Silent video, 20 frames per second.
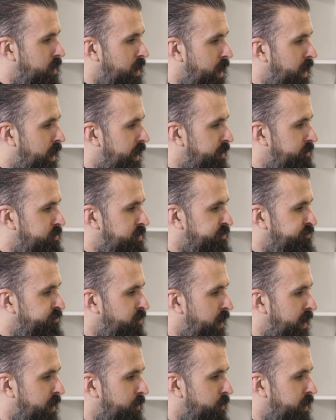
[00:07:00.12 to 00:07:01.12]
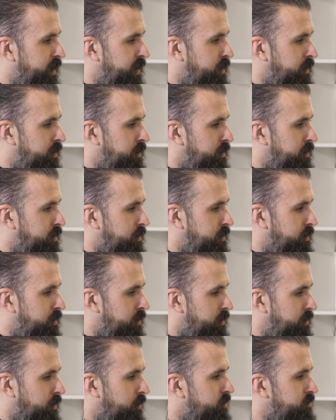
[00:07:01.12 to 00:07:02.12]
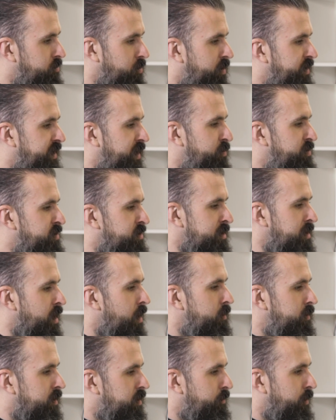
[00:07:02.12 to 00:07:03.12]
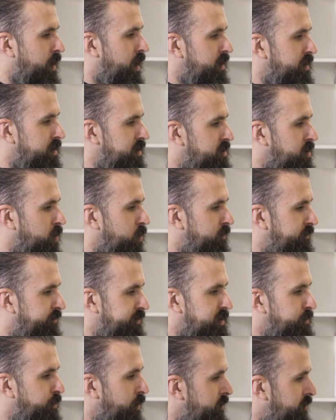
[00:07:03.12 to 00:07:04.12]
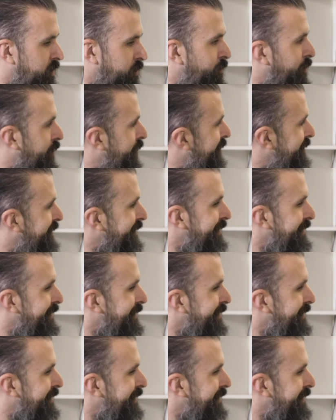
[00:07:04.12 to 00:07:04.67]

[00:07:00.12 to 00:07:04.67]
No, it was right when, or there was no demand at all for spoken word at